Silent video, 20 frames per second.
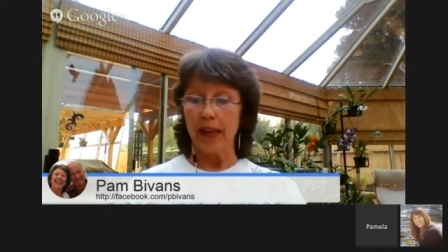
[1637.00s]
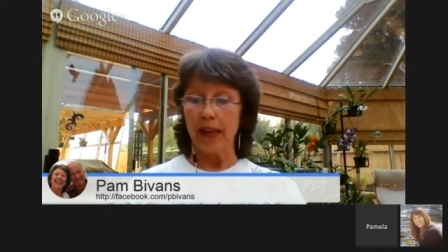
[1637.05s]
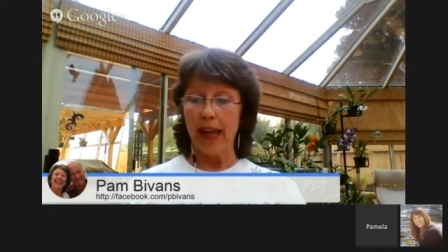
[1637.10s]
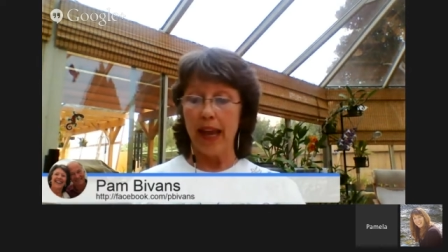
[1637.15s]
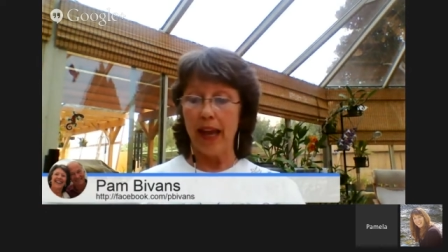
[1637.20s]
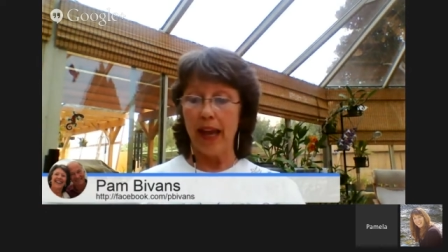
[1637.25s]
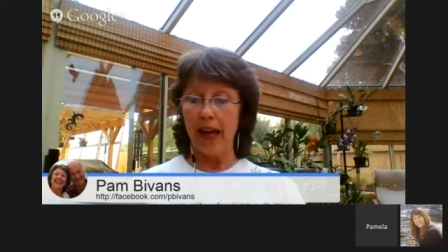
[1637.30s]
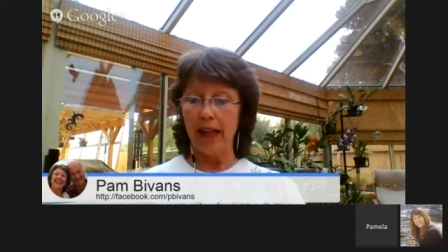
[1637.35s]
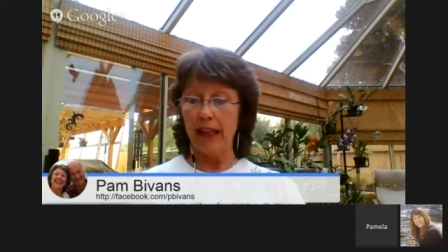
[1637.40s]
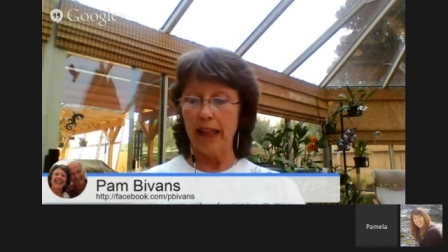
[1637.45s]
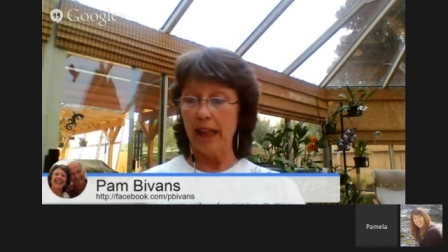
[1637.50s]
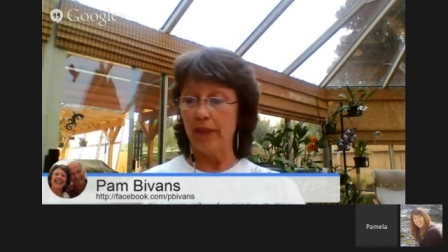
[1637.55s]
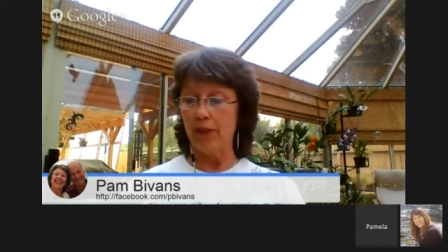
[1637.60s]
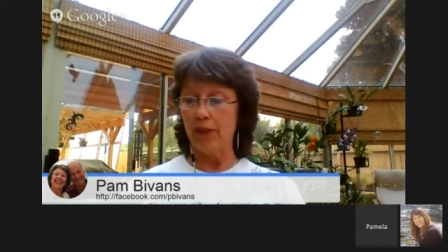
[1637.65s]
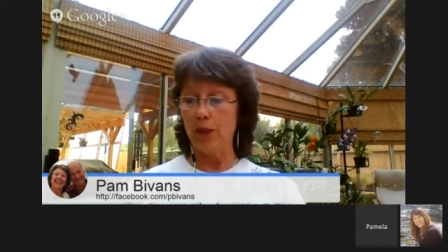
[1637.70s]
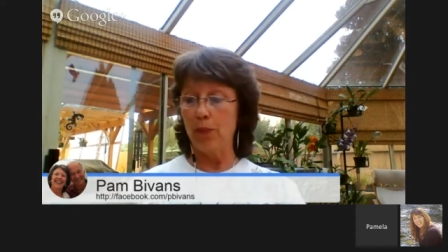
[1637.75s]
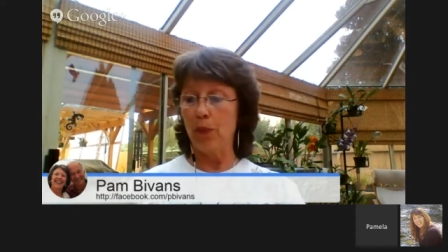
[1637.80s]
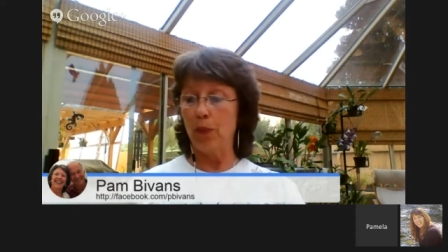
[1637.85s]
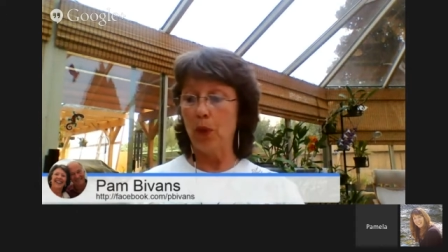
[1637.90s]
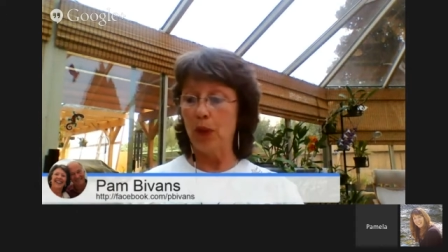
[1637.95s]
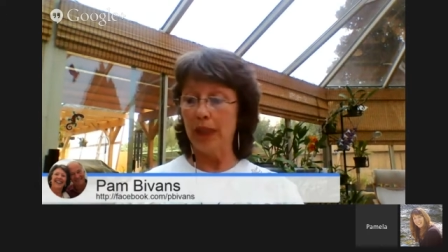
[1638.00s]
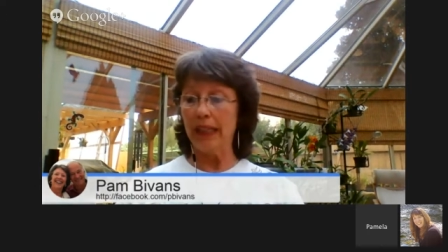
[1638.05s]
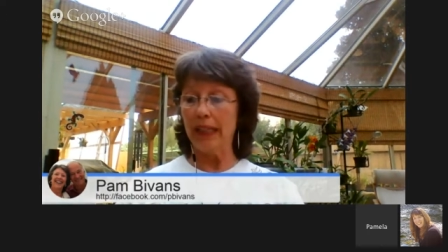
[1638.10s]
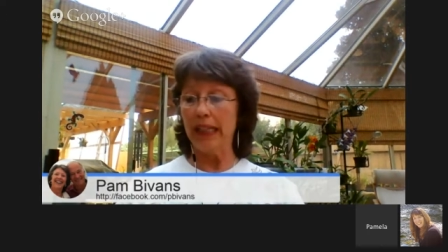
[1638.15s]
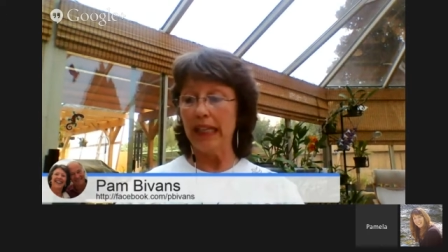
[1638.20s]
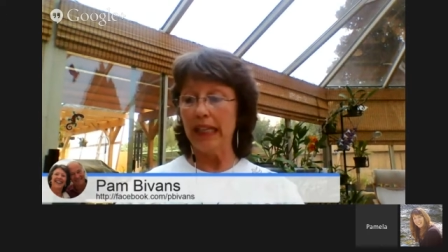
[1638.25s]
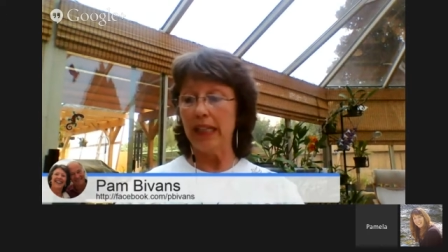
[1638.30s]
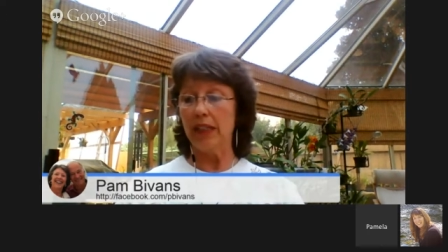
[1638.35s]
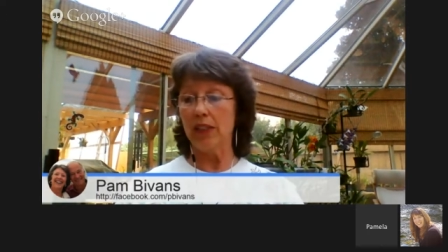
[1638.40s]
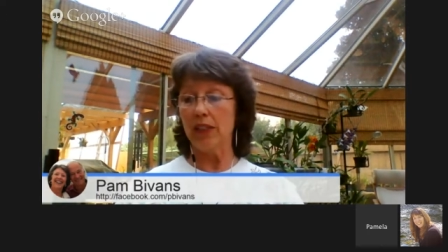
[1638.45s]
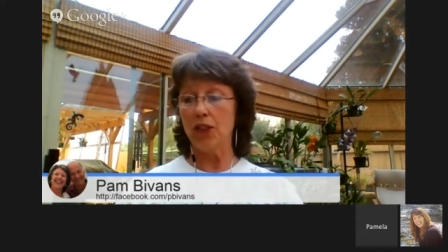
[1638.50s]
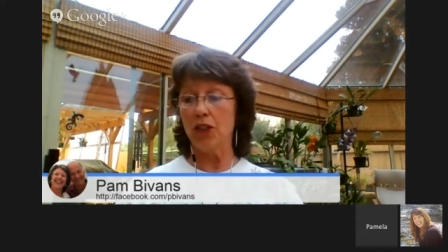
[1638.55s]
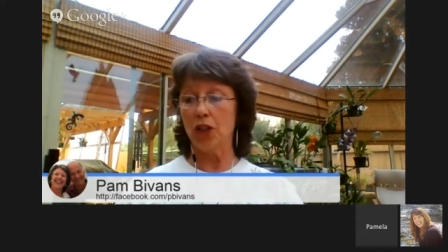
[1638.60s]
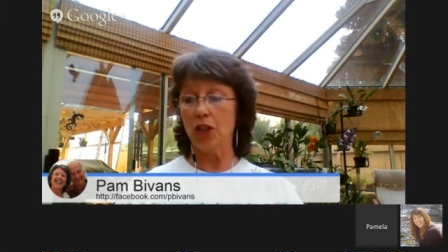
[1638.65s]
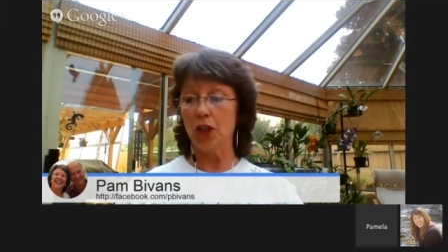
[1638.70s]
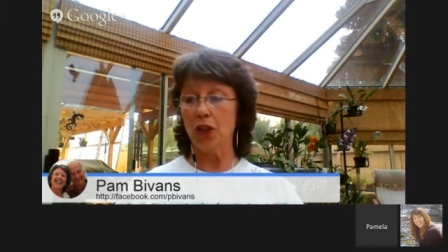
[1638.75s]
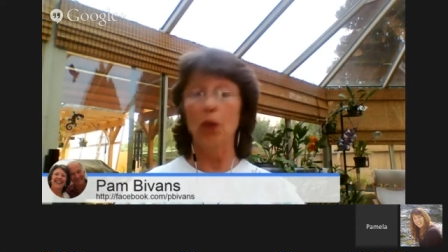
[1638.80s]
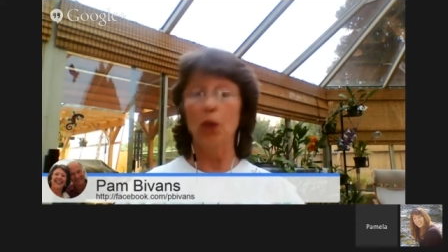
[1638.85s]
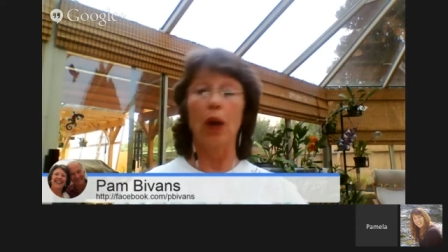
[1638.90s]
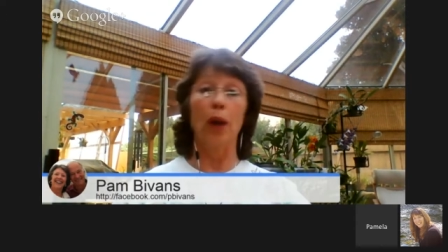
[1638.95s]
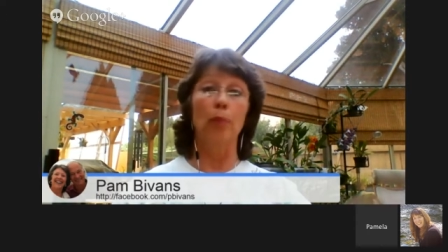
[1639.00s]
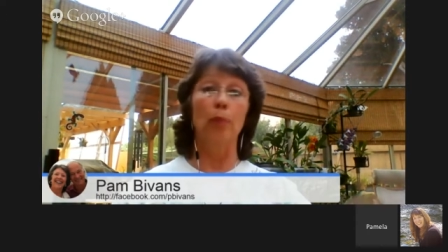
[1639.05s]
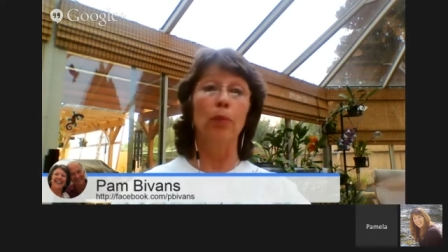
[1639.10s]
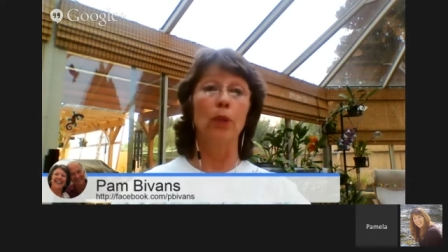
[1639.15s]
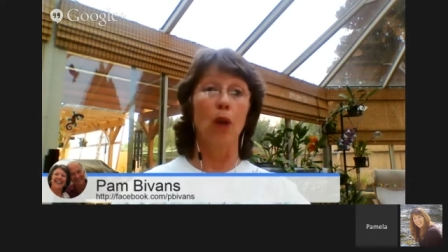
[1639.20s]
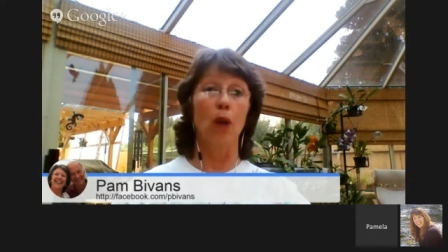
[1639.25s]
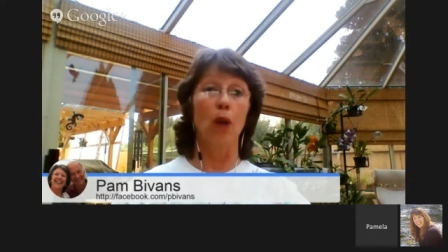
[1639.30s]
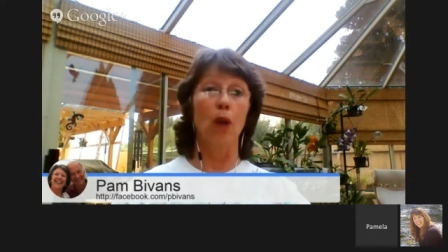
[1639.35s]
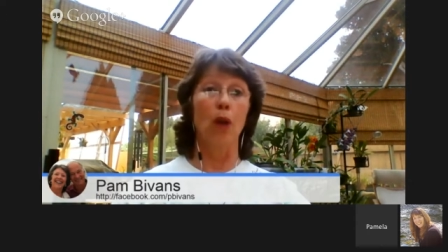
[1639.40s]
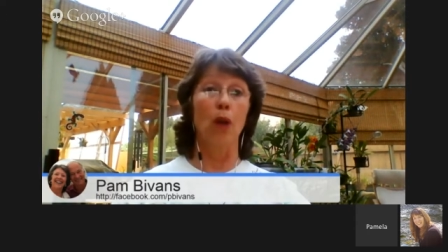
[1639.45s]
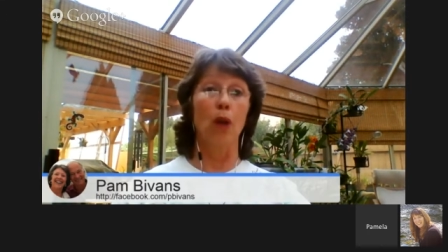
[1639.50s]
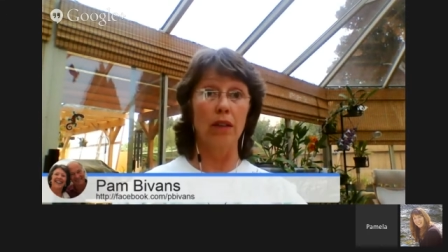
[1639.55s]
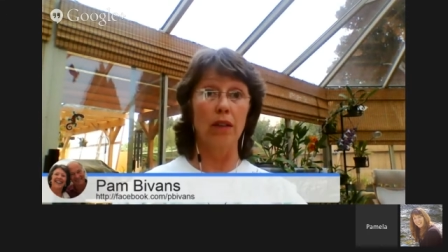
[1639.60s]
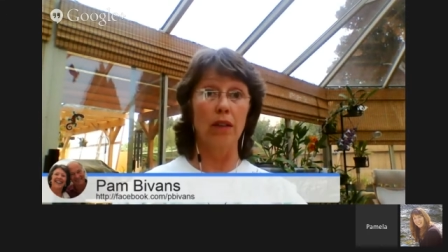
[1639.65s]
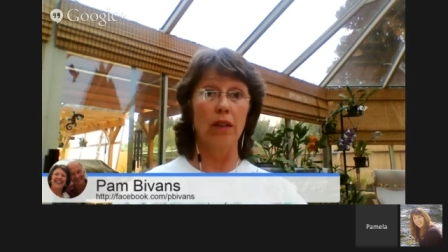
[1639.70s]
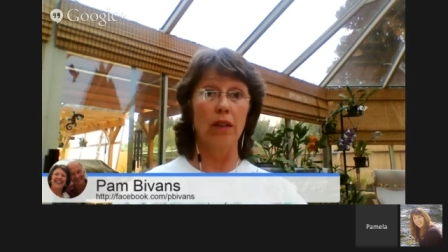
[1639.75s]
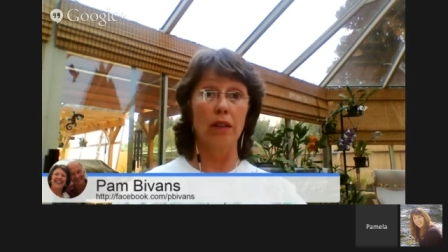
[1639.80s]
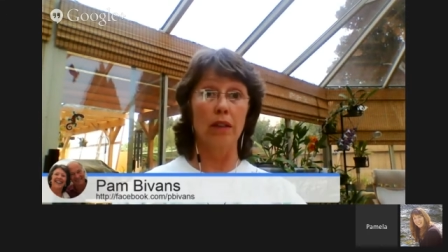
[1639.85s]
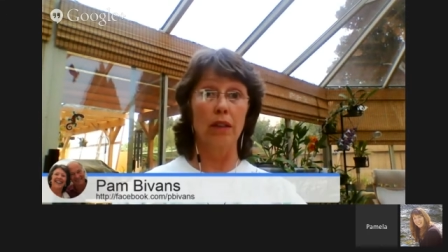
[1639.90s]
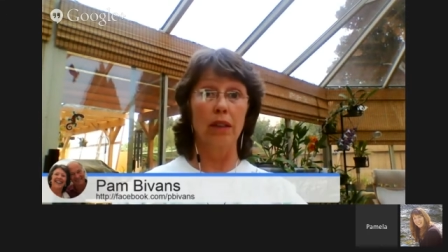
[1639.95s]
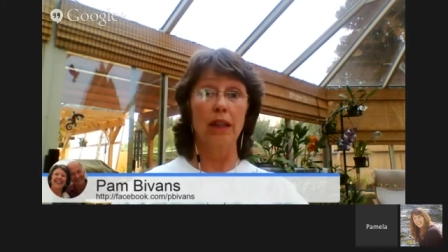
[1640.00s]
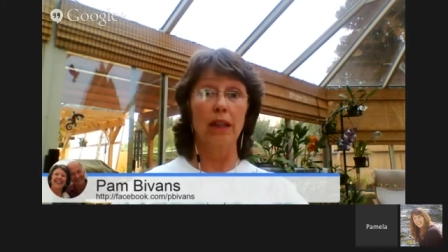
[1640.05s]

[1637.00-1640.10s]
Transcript: And if you put it into a blog,